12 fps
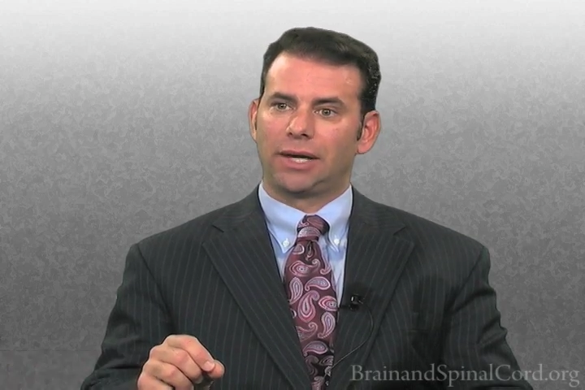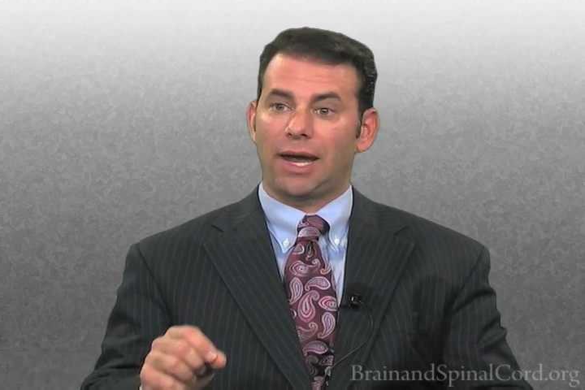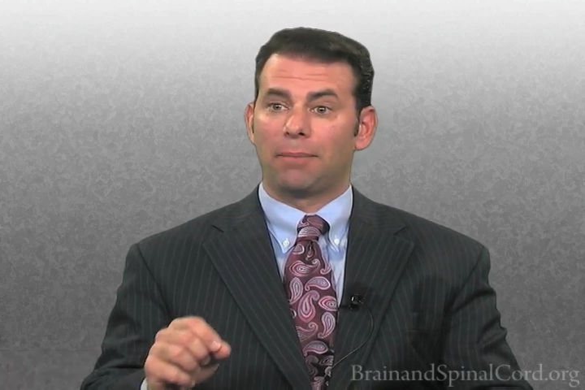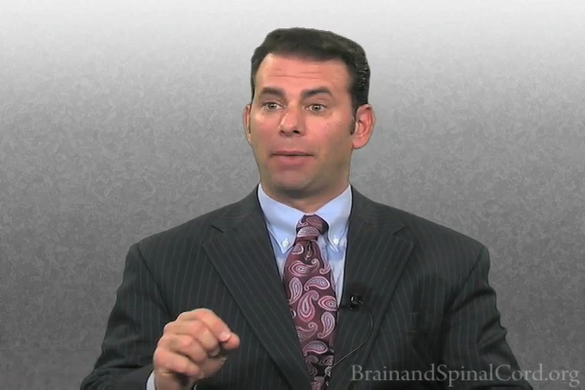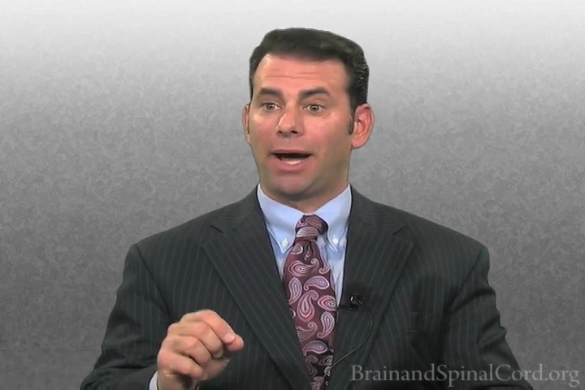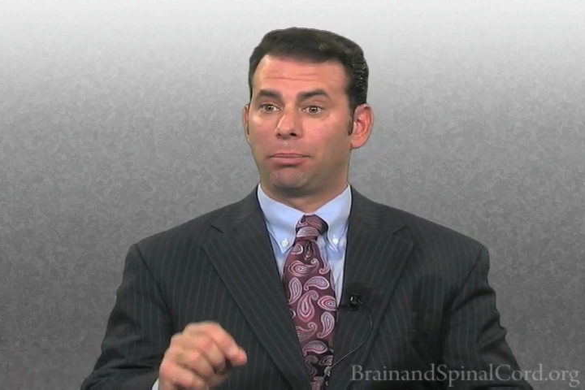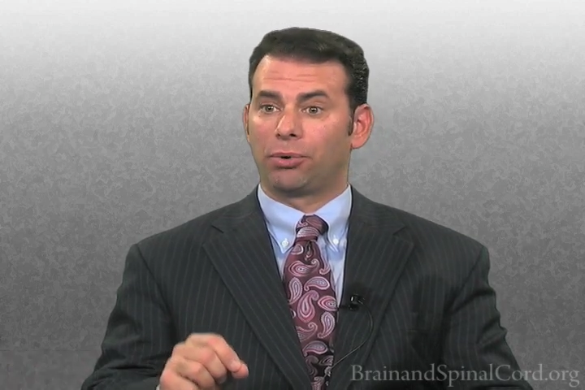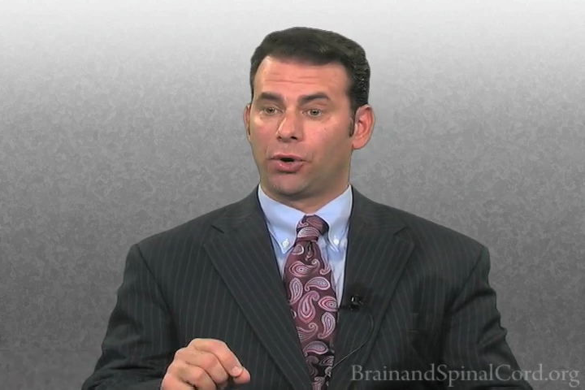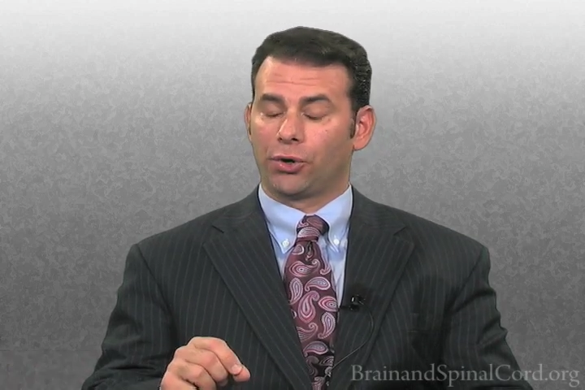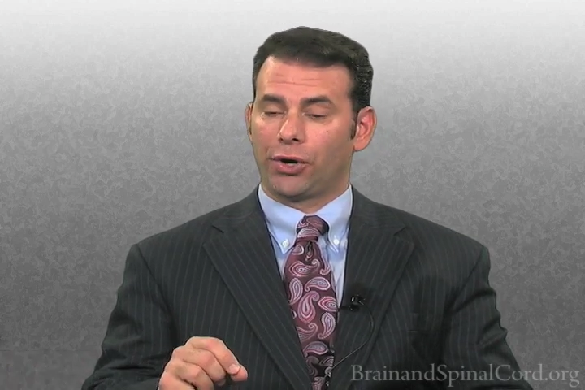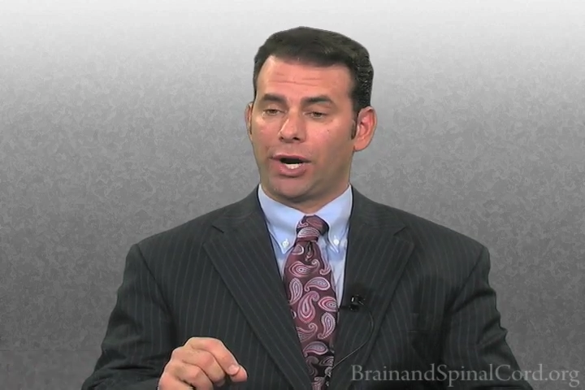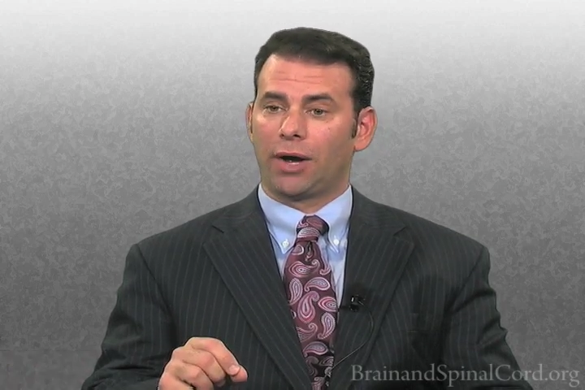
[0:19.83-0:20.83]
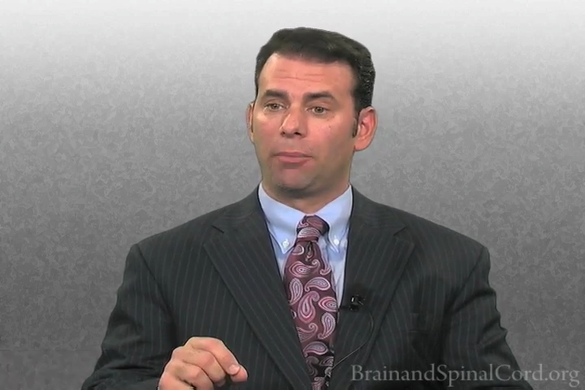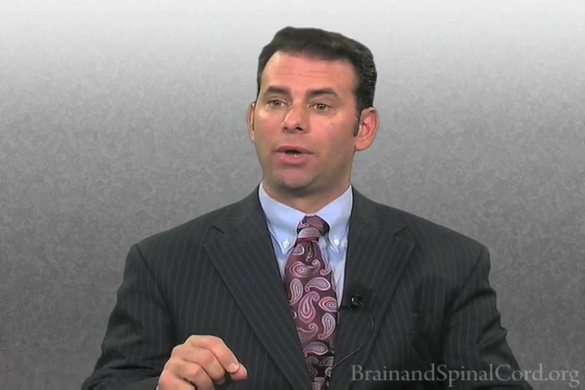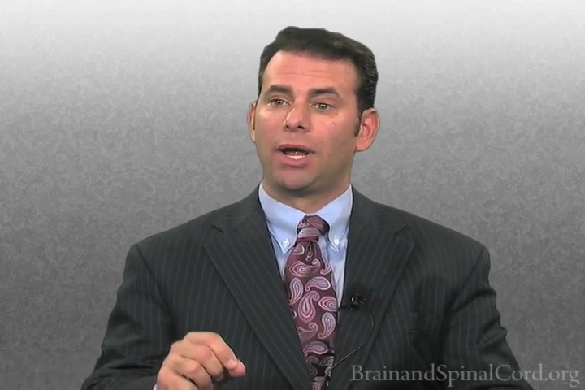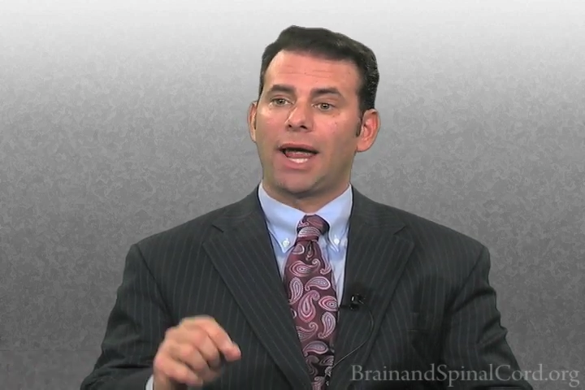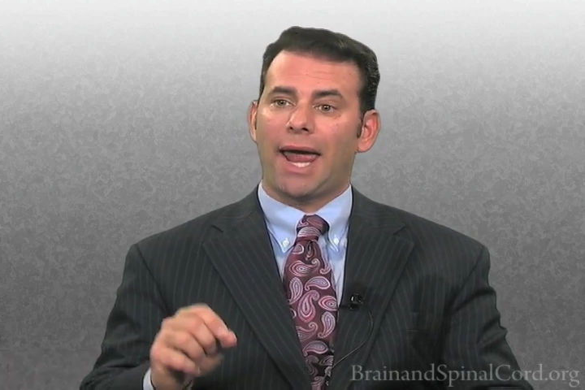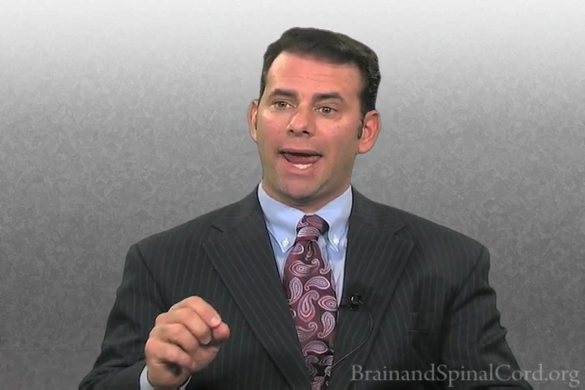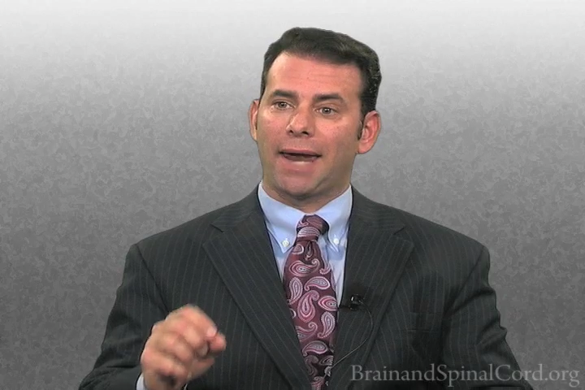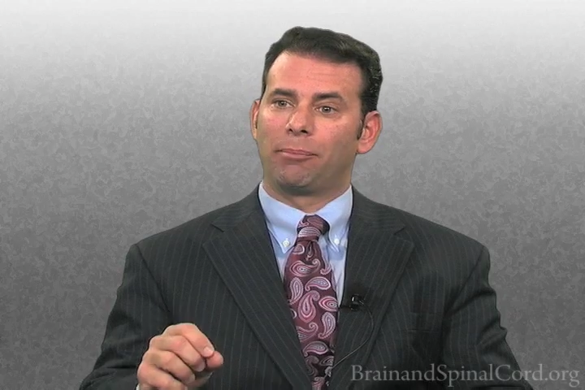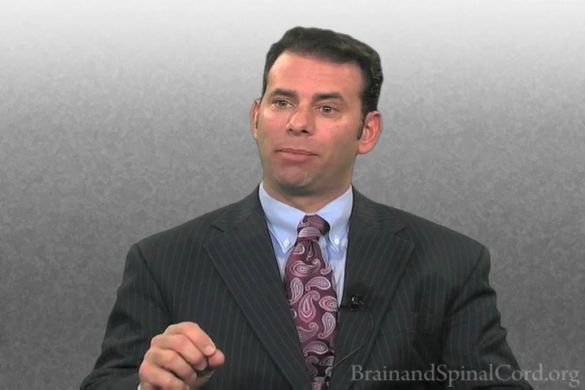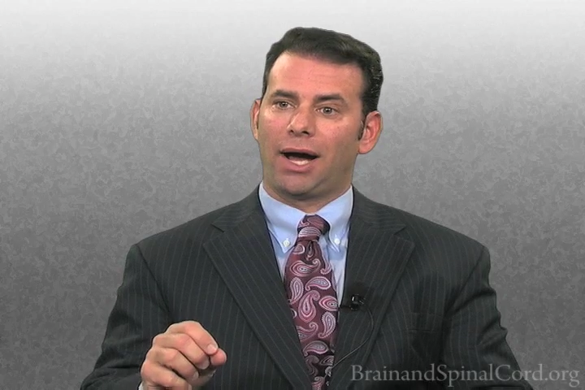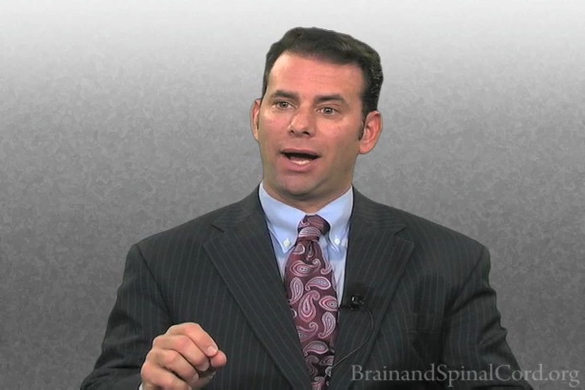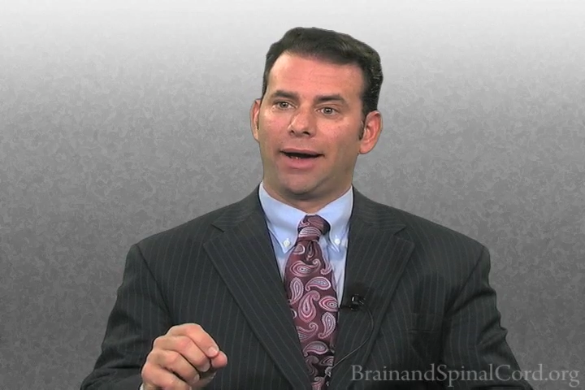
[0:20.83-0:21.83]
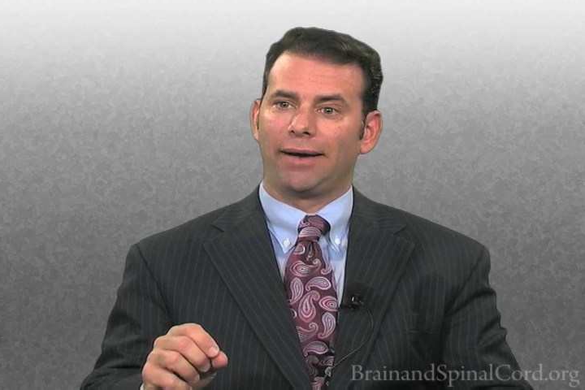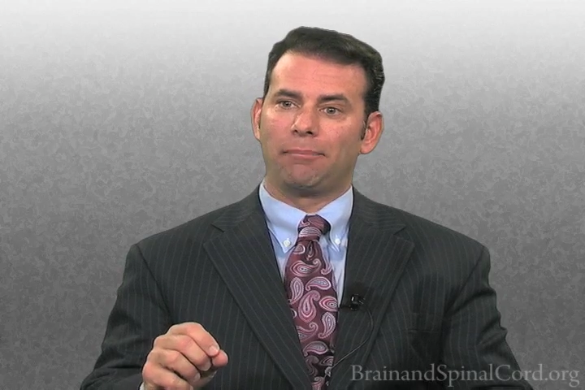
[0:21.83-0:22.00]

and by program and by